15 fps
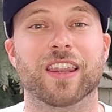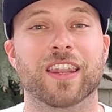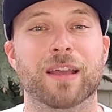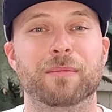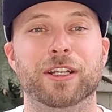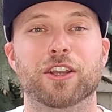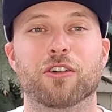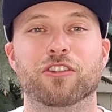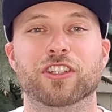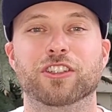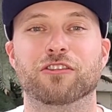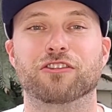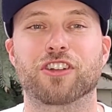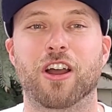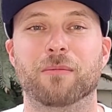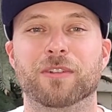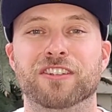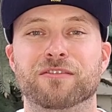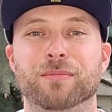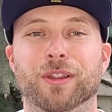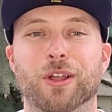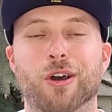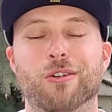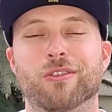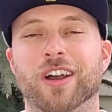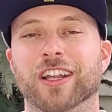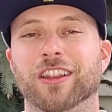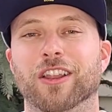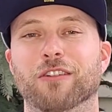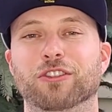Let me know in those comments below.
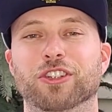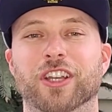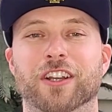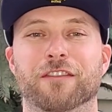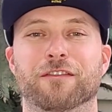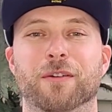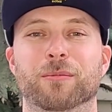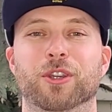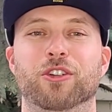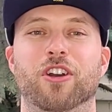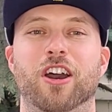I'd love to hear from you.